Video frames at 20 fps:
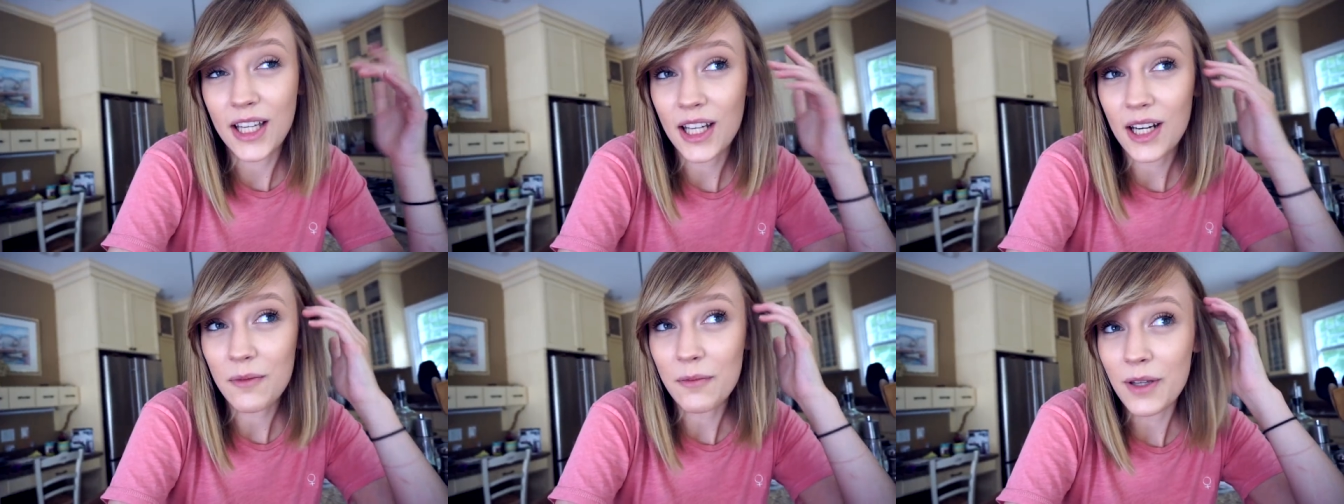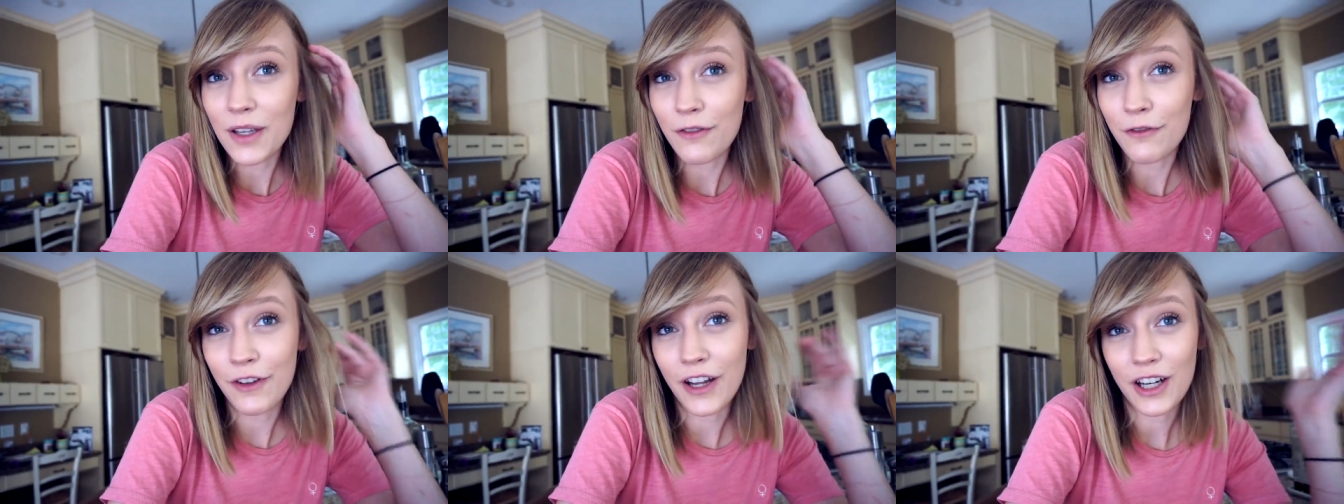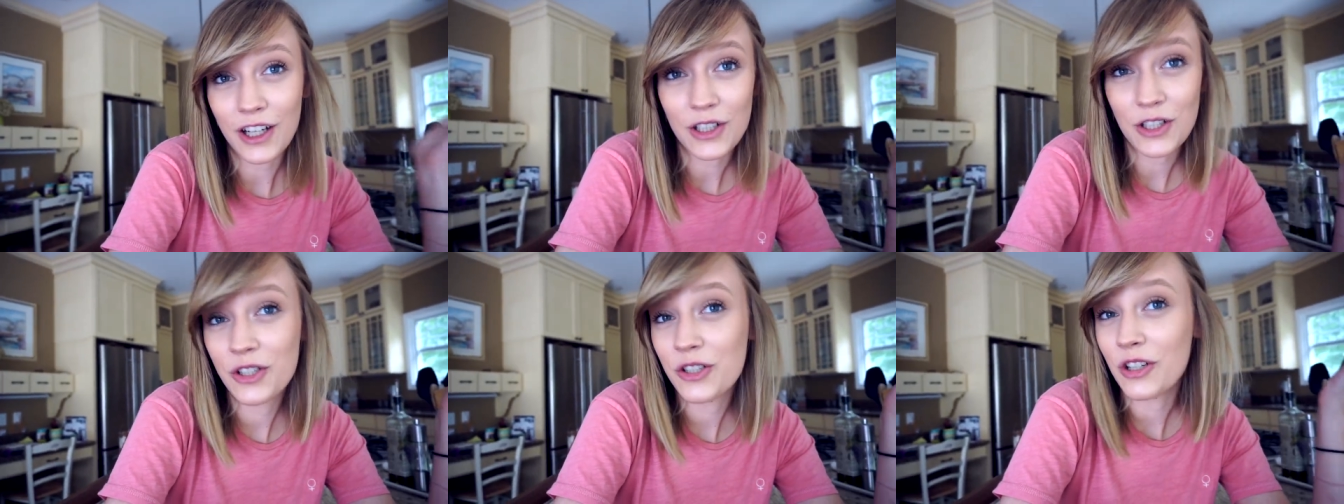gonna be
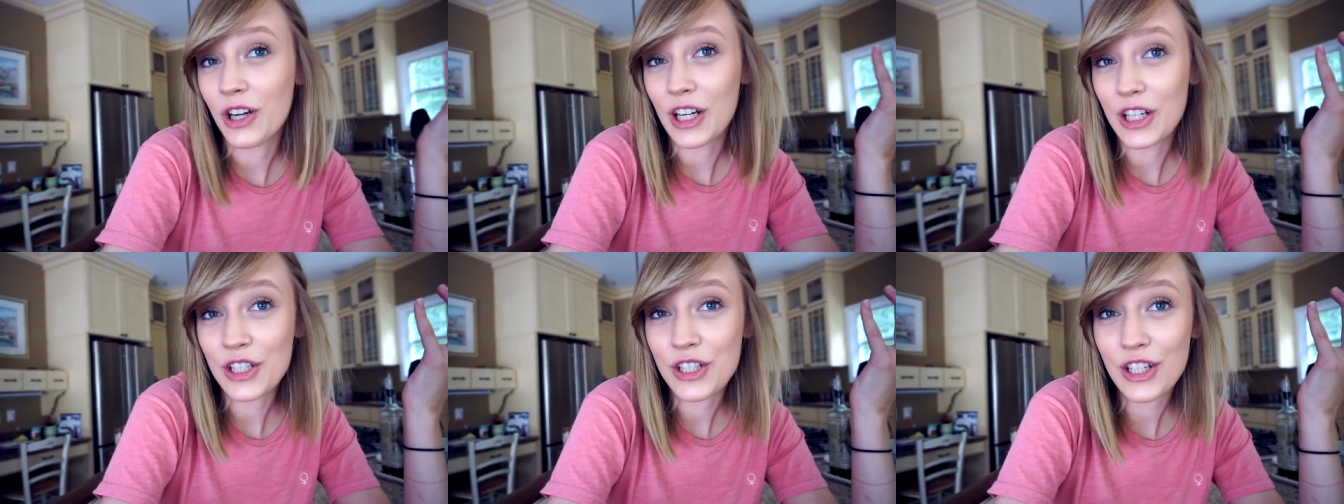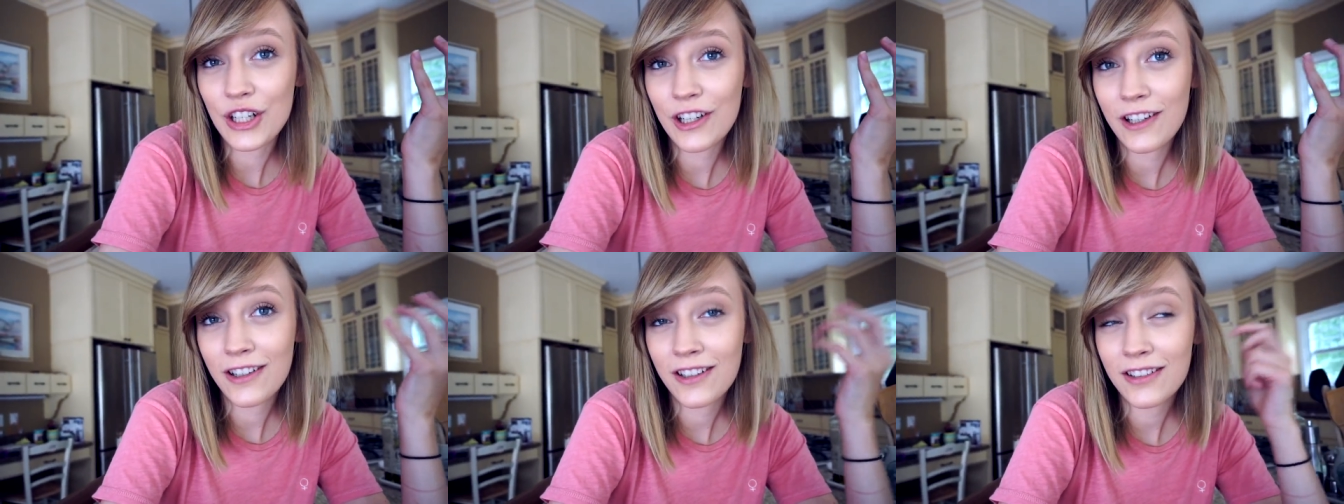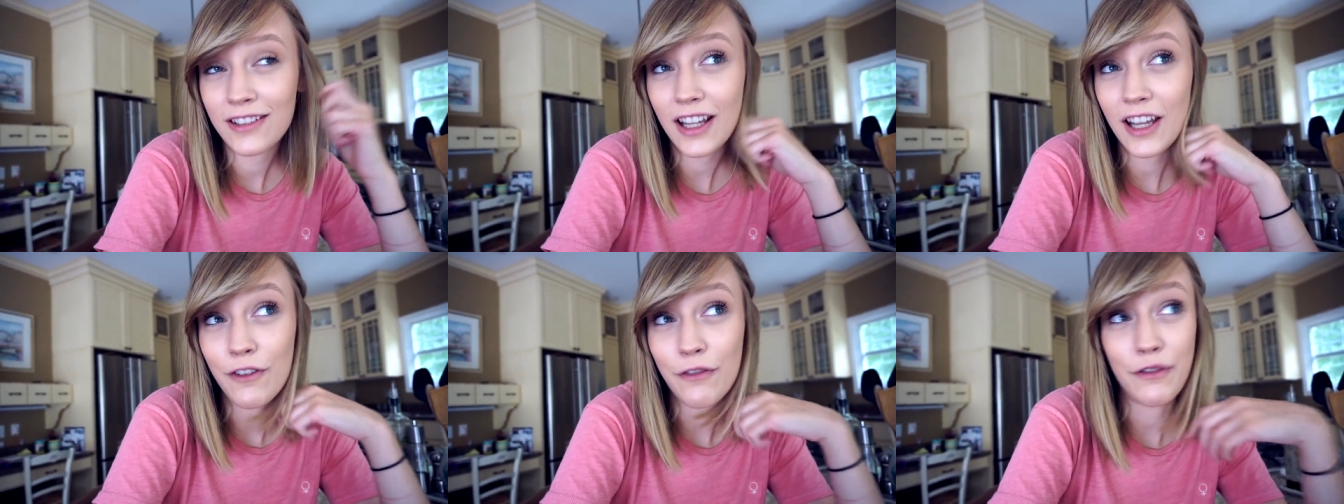very
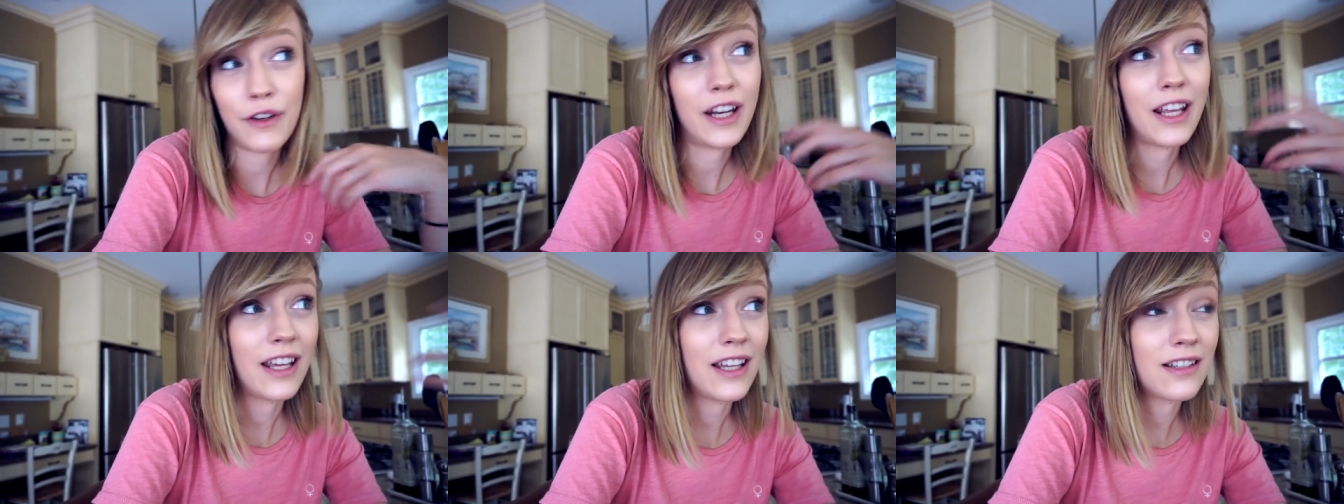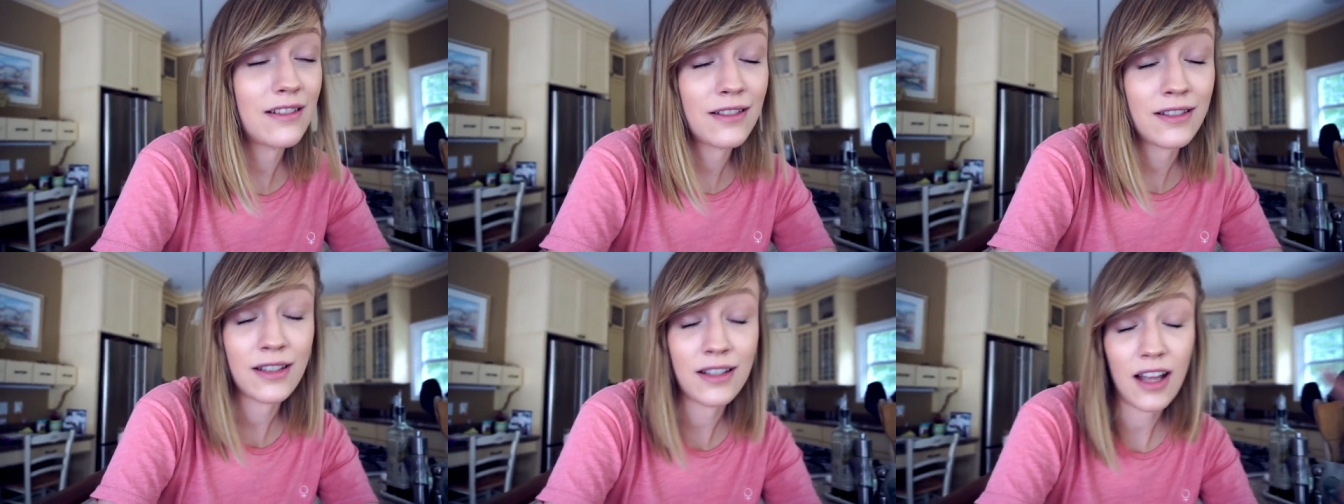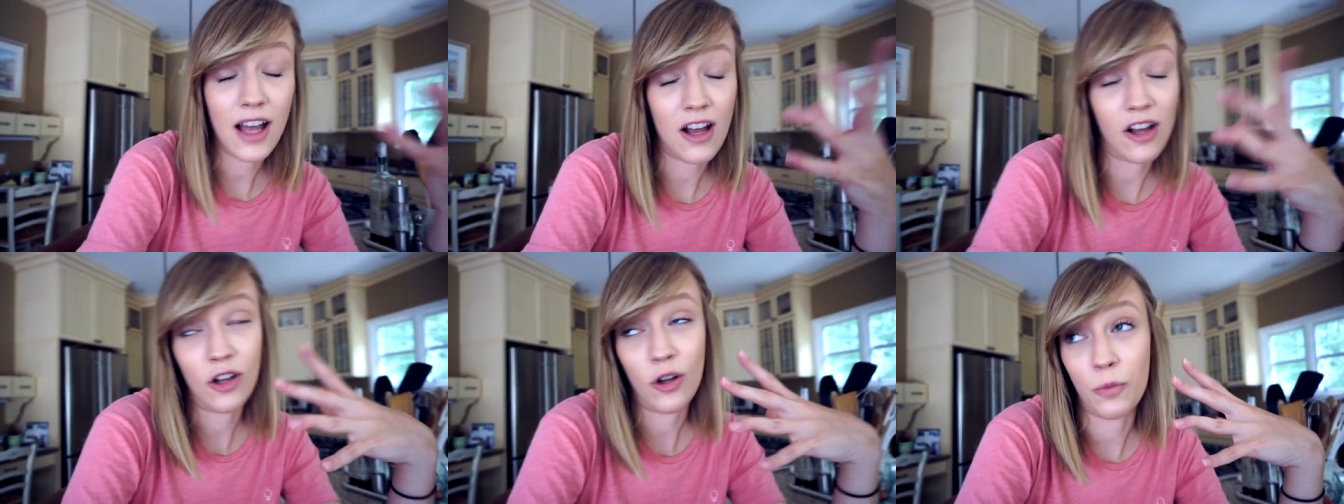structured. If it is,
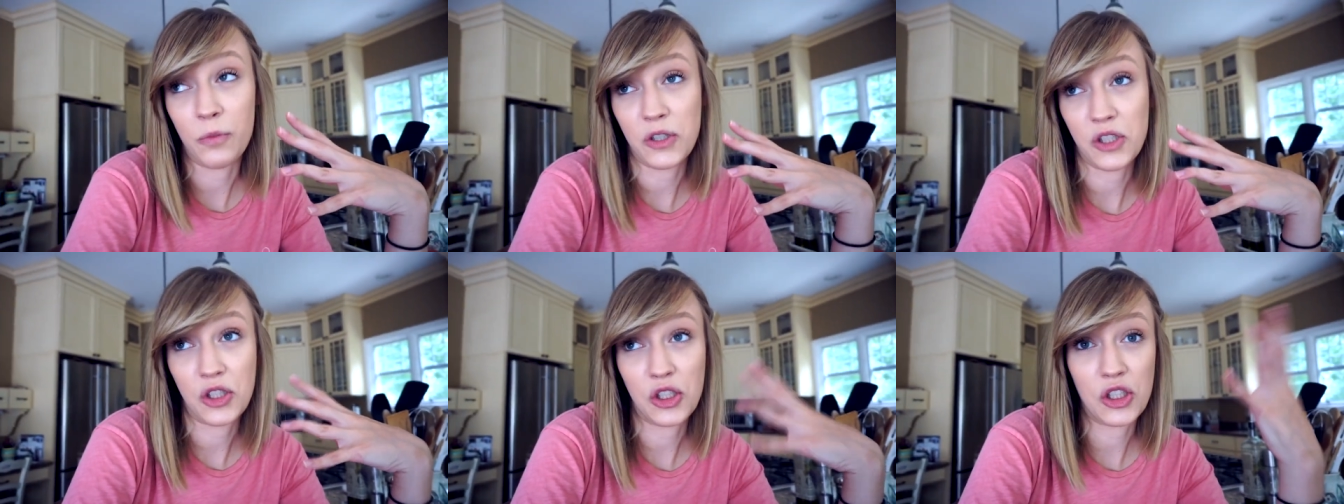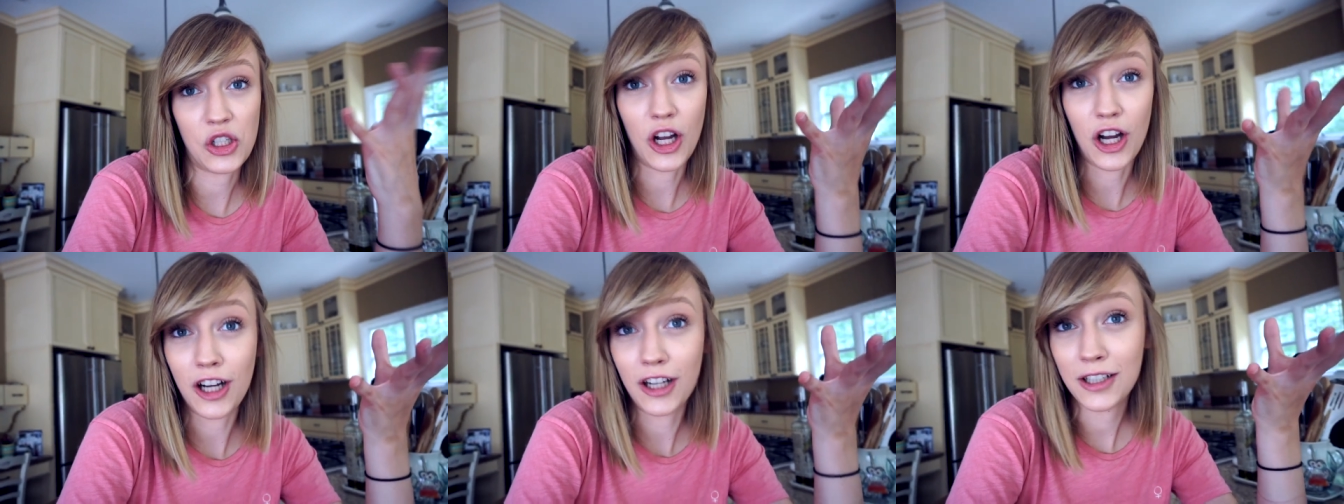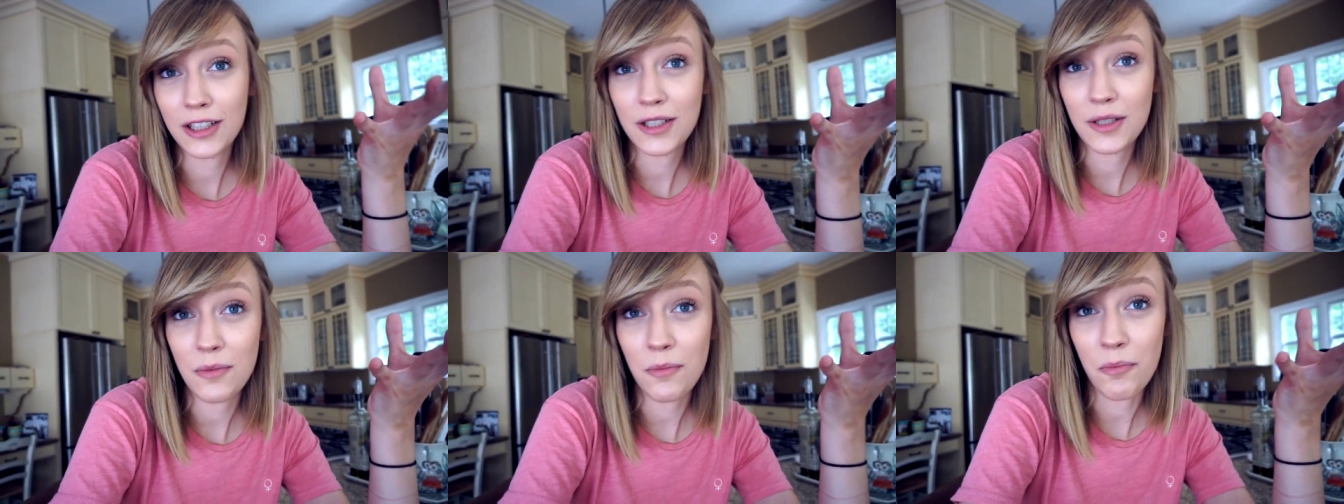I'll be
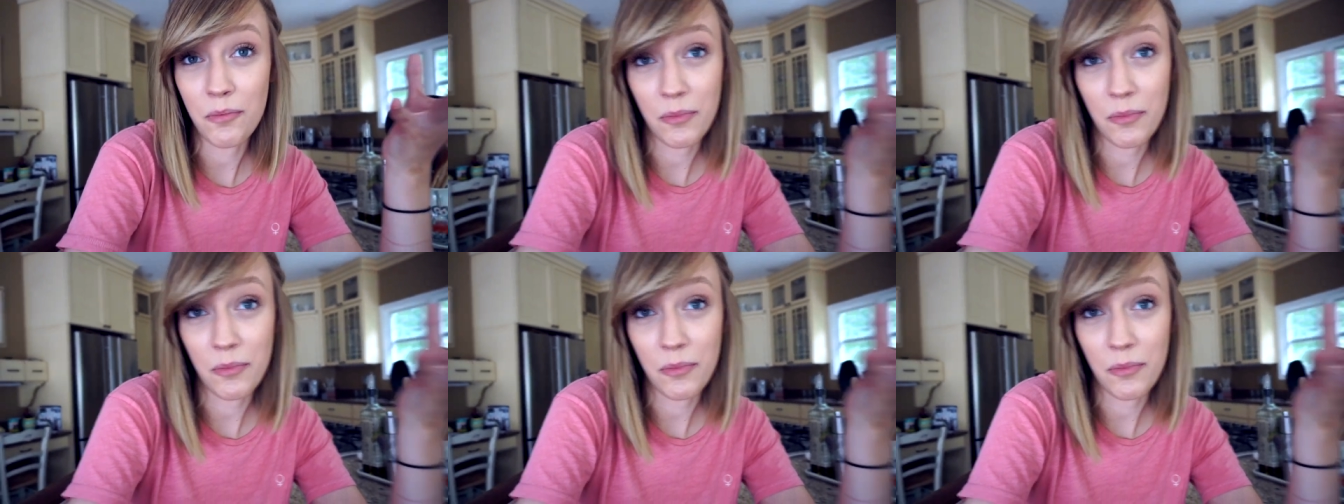shocked,